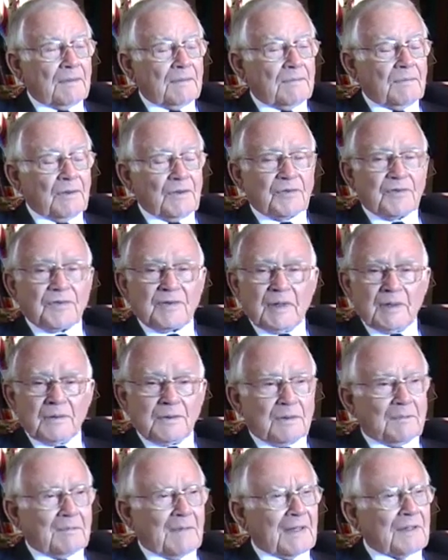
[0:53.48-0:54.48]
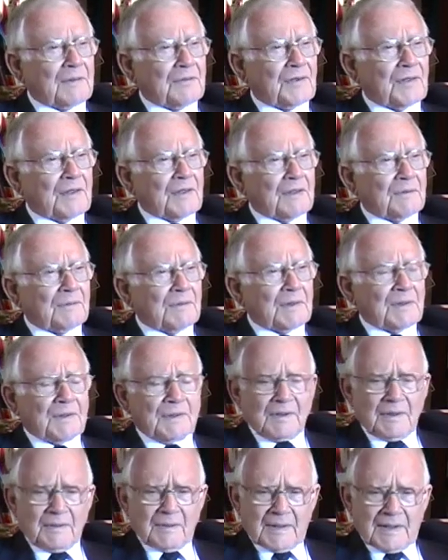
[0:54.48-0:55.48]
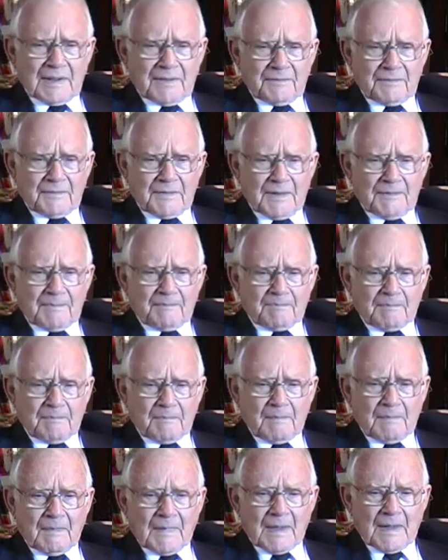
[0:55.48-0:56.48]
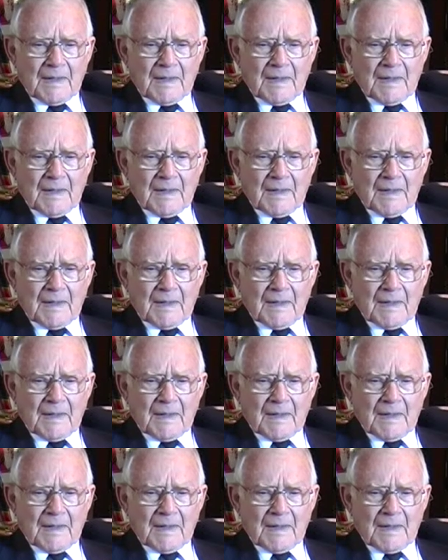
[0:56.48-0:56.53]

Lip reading: what's the local magazine we have?